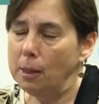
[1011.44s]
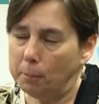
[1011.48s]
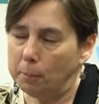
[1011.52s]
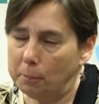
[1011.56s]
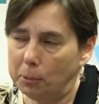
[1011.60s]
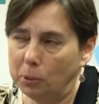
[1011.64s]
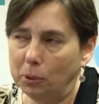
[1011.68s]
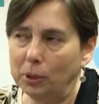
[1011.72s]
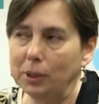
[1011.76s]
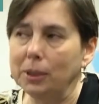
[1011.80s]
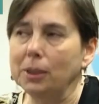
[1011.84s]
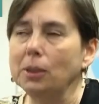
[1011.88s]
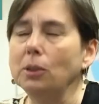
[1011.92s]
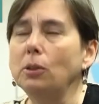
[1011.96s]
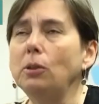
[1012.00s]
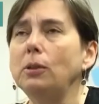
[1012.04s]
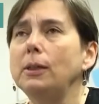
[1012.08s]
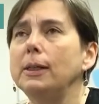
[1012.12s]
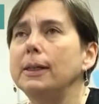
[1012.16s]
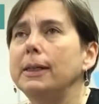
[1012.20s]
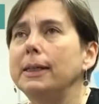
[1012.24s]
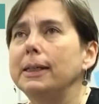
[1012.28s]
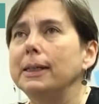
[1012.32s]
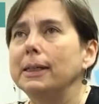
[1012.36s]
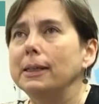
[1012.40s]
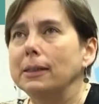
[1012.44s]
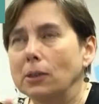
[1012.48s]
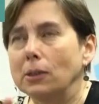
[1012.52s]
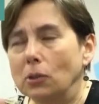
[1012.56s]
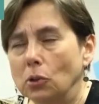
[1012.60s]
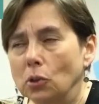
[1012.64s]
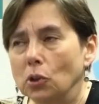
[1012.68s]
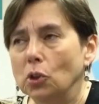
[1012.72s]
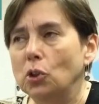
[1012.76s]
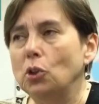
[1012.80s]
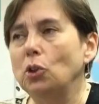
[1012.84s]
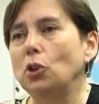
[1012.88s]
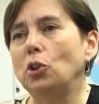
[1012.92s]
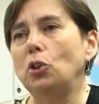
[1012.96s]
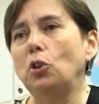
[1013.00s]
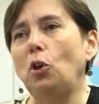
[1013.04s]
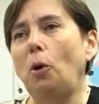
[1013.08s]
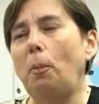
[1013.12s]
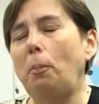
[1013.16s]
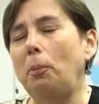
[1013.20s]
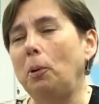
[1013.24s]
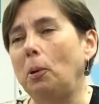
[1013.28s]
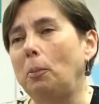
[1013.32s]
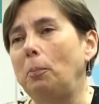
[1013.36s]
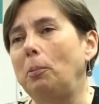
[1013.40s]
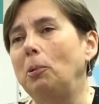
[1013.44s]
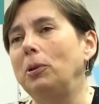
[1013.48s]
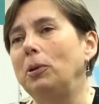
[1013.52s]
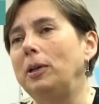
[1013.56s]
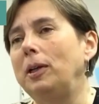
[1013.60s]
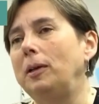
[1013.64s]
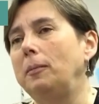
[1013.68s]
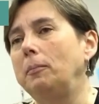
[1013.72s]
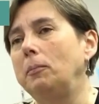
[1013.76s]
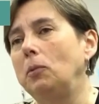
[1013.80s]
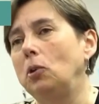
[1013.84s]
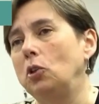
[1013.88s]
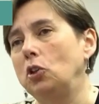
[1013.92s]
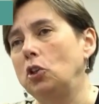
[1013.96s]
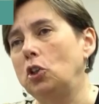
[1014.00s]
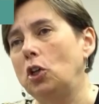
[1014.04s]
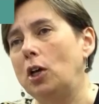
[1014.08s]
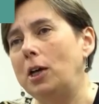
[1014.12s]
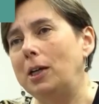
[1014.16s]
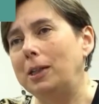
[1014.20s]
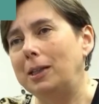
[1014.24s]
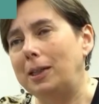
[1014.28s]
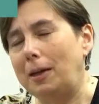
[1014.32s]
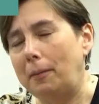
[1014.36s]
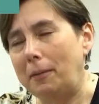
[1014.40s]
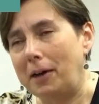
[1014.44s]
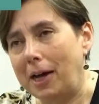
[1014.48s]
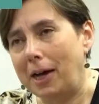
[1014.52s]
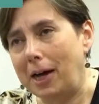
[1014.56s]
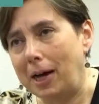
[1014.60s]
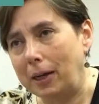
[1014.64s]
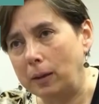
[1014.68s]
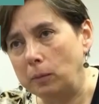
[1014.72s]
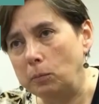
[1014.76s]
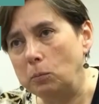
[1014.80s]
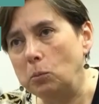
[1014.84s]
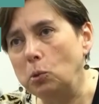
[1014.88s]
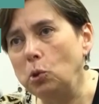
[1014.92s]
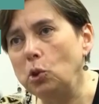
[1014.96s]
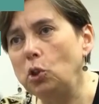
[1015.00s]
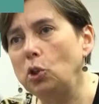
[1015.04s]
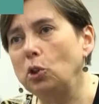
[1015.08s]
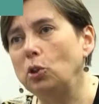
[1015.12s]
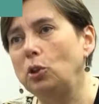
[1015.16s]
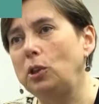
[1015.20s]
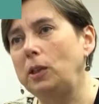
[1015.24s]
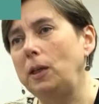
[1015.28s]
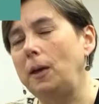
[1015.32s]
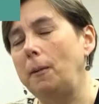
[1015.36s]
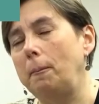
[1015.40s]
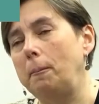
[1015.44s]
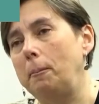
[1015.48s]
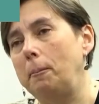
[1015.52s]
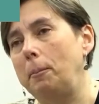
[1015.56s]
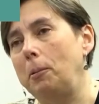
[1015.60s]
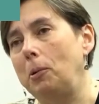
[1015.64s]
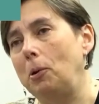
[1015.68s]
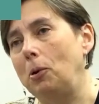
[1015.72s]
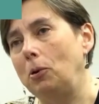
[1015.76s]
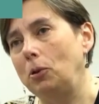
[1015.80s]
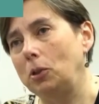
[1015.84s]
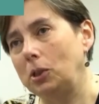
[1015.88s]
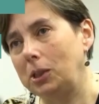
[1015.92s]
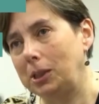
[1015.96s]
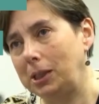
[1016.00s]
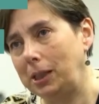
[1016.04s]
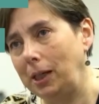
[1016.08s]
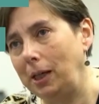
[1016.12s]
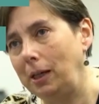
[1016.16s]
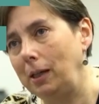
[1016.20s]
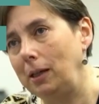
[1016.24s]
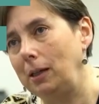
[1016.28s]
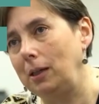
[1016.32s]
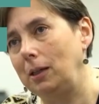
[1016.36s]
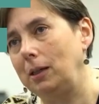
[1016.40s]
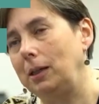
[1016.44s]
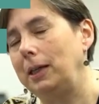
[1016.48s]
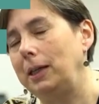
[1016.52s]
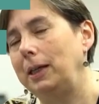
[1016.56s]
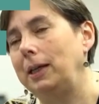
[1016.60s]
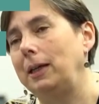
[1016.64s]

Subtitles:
So, that's why we spend a long time teaching